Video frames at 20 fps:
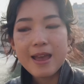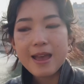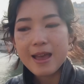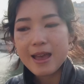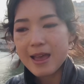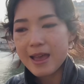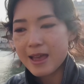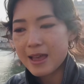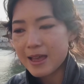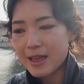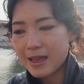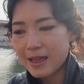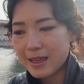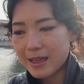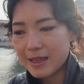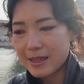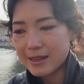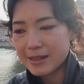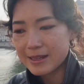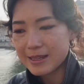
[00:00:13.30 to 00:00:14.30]

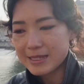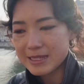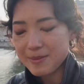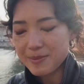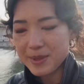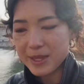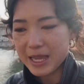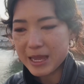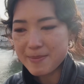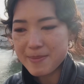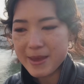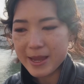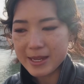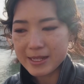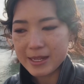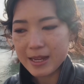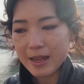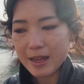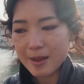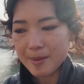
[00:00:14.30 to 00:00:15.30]
And something I
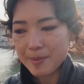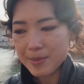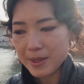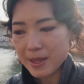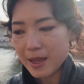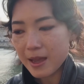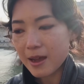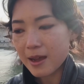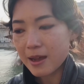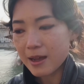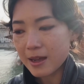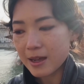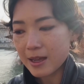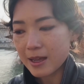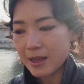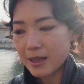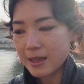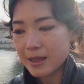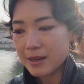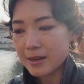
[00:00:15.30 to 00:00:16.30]
picked up
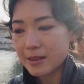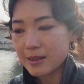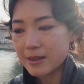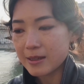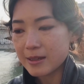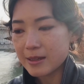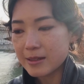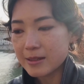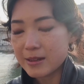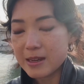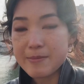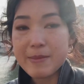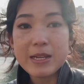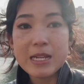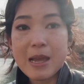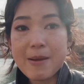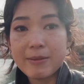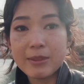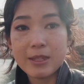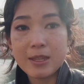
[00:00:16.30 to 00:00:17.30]
on during my
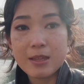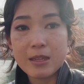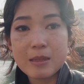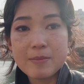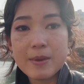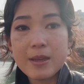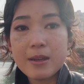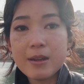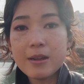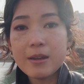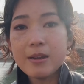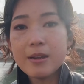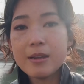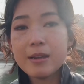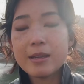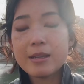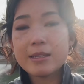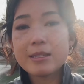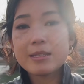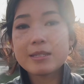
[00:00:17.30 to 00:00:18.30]
time at the
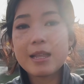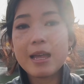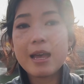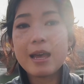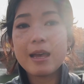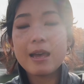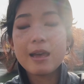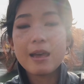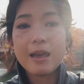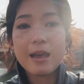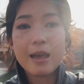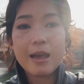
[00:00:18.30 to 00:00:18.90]
incubator is that